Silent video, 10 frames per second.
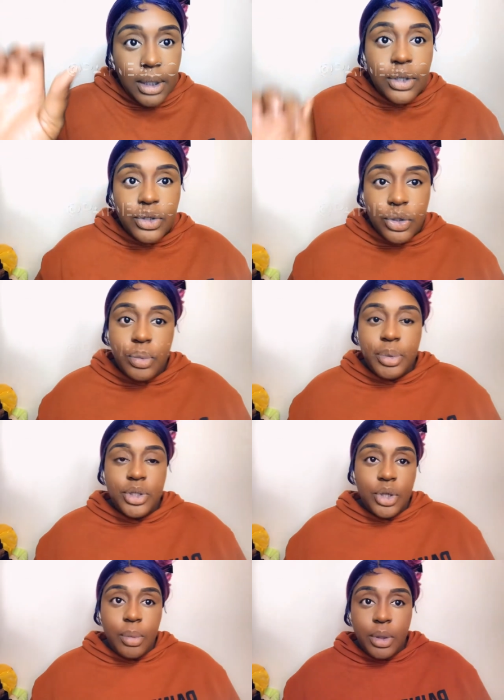Super
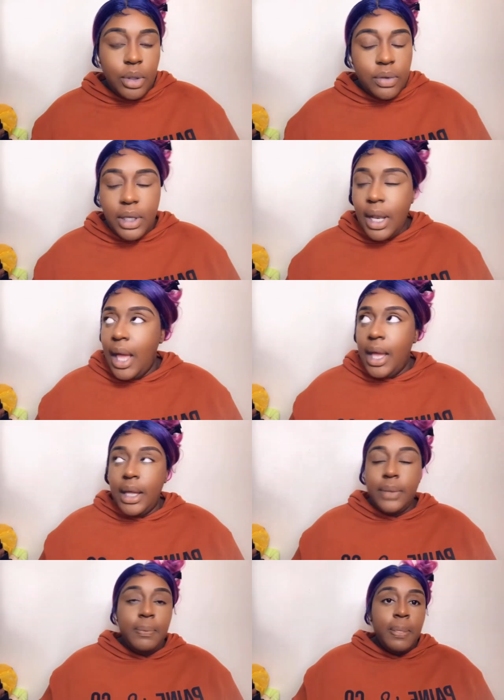dope clothing
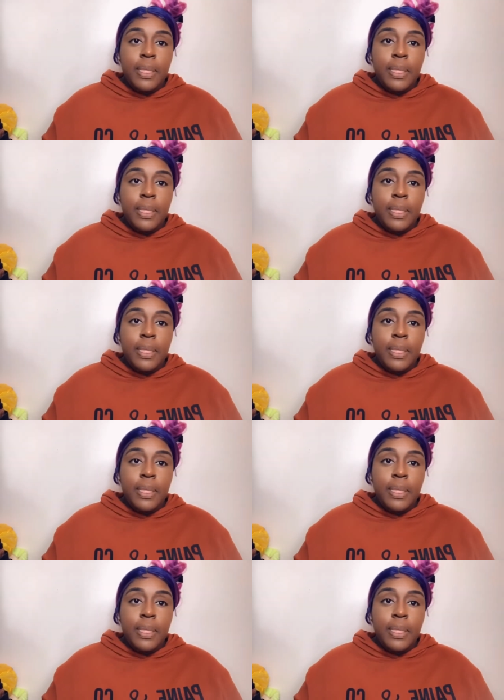line